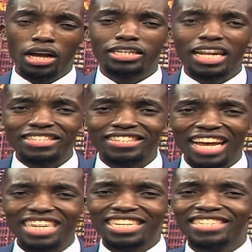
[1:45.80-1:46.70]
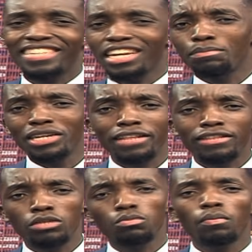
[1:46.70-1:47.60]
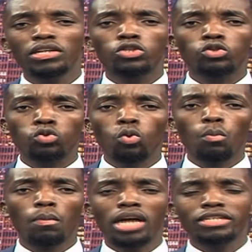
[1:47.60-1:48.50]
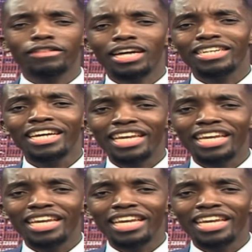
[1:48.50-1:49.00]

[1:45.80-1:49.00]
Tanzanians celebrated this moment so much that